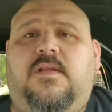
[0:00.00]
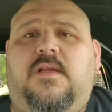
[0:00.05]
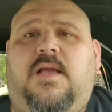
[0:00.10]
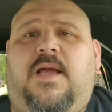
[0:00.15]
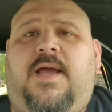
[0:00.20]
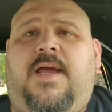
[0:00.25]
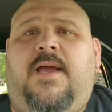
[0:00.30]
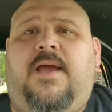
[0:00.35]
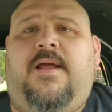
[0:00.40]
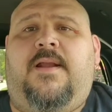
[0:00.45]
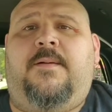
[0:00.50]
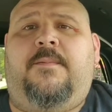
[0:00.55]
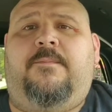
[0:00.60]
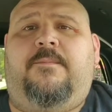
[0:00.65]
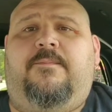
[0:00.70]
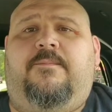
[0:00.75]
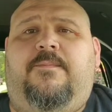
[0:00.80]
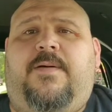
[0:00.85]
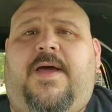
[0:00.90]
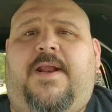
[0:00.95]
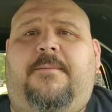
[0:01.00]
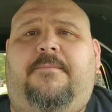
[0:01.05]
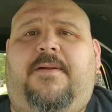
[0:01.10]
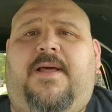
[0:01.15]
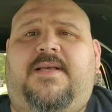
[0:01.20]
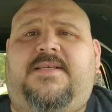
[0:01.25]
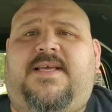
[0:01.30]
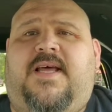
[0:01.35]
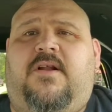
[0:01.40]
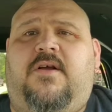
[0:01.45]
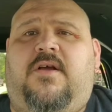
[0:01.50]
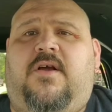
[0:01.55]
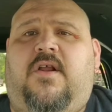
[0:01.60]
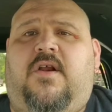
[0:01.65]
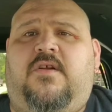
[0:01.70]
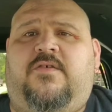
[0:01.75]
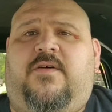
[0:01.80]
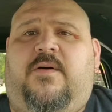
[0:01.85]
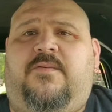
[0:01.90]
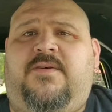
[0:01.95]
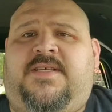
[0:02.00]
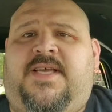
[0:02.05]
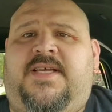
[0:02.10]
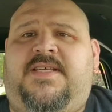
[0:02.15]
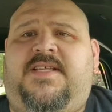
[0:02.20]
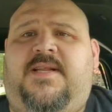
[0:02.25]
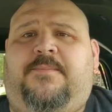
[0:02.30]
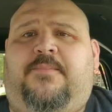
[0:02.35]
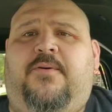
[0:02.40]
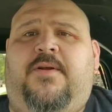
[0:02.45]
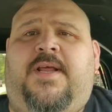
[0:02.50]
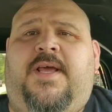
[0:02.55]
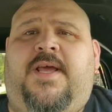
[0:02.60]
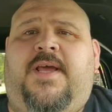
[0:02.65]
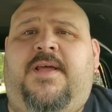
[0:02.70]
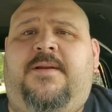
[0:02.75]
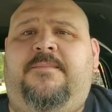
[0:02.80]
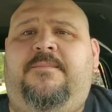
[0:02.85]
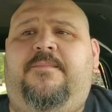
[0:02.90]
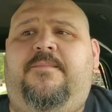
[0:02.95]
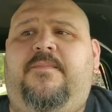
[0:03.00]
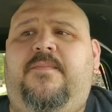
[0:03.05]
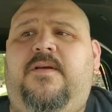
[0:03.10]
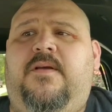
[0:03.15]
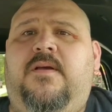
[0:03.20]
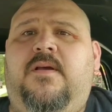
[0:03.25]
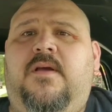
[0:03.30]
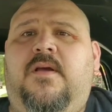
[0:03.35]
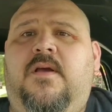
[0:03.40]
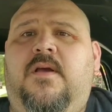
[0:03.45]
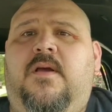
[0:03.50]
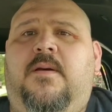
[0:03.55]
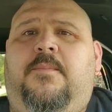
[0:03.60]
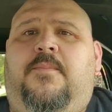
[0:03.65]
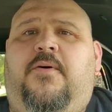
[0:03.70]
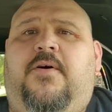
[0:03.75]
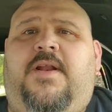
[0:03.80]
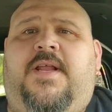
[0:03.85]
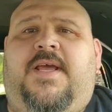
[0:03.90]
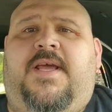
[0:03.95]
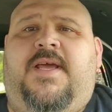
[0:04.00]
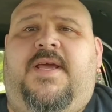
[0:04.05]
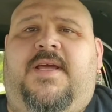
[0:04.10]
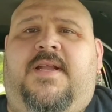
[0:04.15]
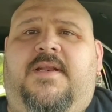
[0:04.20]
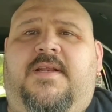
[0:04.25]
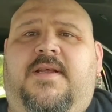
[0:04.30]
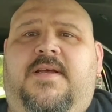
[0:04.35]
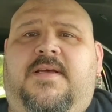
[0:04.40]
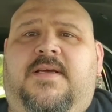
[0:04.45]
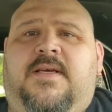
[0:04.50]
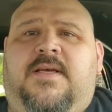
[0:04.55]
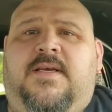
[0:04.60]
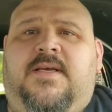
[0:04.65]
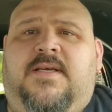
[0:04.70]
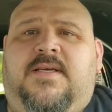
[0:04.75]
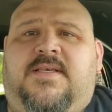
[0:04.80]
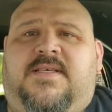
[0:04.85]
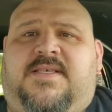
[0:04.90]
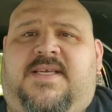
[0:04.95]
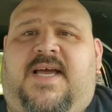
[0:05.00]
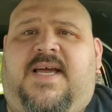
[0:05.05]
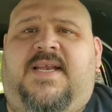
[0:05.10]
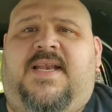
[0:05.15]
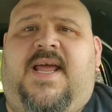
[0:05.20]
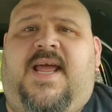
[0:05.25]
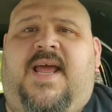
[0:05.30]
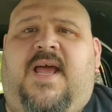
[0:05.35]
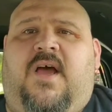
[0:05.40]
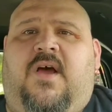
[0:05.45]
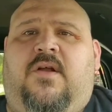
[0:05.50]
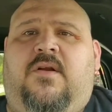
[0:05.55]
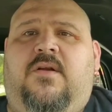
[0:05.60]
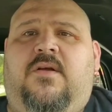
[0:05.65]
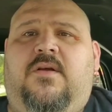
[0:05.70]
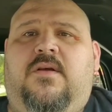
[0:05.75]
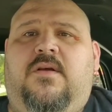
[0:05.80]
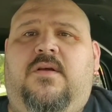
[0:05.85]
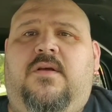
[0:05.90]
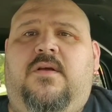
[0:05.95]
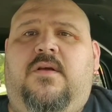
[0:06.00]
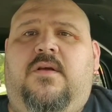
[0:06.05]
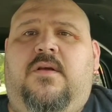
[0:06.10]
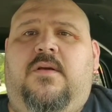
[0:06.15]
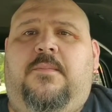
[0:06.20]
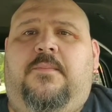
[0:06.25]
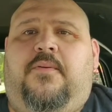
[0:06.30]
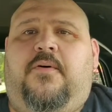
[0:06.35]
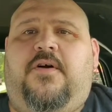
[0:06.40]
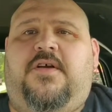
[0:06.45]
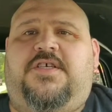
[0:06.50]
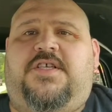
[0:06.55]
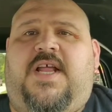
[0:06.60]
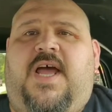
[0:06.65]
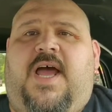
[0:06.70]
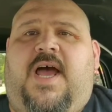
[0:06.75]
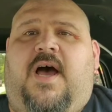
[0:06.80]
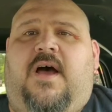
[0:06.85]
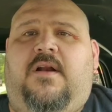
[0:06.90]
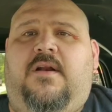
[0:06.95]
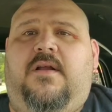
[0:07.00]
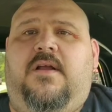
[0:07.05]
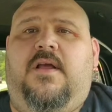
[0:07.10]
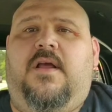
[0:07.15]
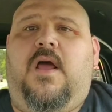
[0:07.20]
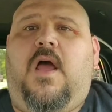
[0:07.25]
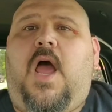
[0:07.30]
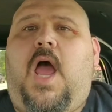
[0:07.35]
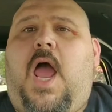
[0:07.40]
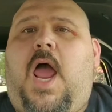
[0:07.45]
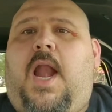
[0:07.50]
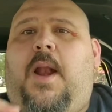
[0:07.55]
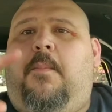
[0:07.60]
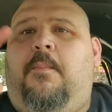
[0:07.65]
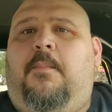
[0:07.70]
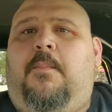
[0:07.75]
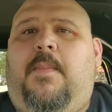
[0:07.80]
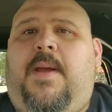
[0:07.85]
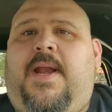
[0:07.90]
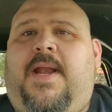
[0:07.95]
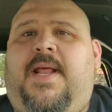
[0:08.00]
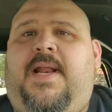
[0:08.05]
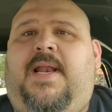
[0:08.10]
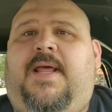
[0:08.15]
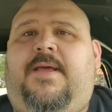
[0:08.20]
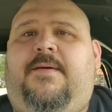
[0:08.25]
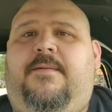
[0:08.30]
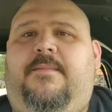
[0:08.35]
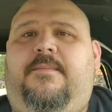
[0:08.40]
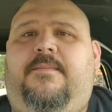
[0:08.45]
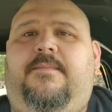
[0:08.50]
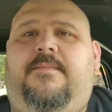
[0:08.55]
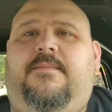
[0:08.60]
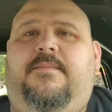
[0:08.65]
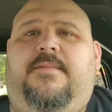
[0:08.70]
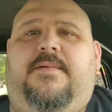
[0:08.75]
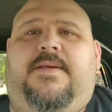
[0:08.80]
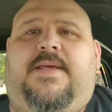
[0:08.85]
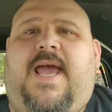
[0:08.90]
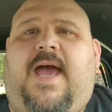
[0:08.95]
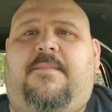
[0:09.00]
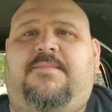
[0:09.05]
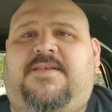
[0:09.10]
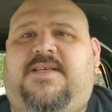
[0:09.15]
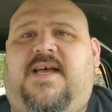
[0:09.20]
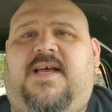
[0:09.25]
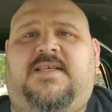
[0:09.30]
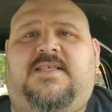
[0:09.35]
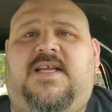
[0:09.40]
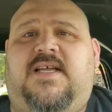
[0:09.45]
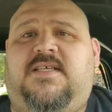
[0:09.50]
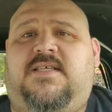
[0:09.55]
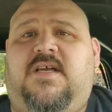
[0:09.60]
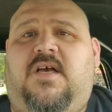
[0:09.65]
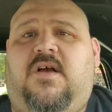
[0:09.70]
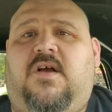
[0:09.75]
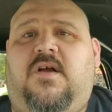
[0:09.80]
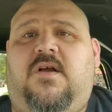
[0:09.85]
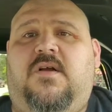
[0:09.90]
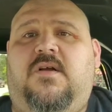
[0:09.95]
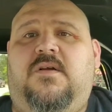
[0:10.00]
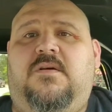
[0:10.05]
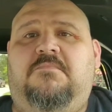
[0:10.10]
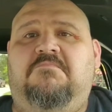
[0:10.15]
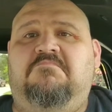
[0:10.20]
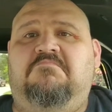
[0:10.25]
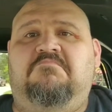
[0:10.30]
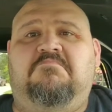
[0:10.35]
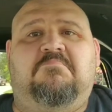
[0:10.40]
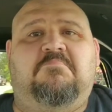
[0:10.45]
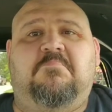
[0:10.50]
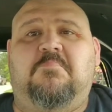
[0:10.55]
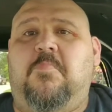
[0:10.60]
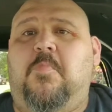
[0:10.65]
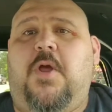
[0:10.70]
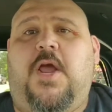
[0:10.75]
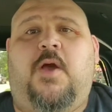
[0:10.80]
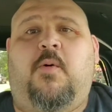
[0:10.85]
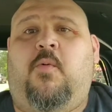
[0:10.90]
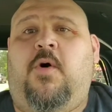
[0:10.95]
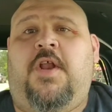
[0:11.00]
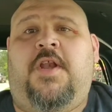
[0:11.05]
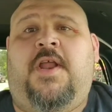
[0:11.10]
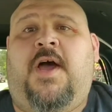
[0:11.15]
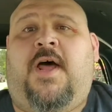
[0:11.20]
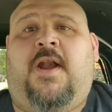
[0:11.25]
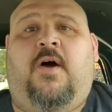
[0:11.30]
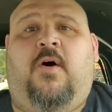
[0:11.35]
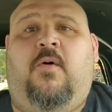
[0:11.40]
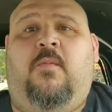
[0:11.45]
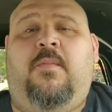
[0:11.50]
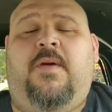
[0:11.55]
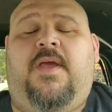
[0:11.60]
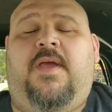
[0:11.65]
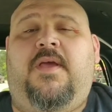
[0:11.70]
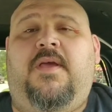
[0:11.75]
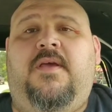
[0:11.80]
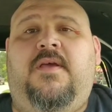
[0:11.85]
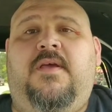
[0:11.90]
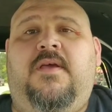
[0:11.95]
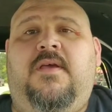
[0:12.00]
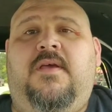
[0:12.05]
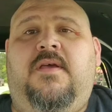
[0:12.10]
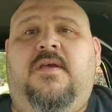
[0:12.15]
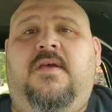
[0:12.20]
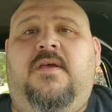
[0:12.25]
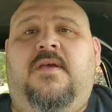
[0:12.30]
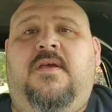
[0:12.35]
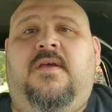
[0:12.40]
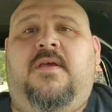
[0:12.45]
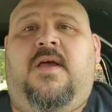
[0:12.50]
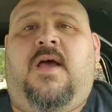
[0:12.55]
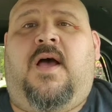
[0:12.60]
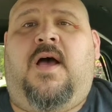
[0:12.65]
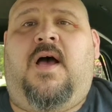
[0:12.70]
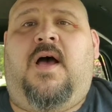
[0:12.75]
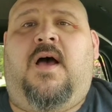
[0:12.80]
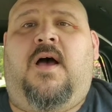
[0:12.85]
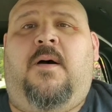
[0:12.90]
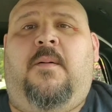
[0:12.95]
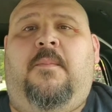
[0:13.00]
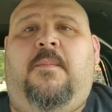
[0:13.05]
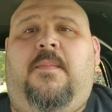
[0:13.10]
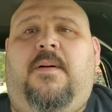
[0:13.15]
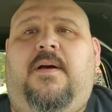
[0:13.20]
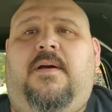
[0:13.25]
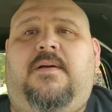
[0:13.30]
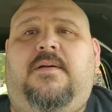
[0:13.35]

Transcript: and found a place out on Gunners what was easy to put in, put in, sat down, pushed out, and immediately capsized that sucker. It would not hold me. Um,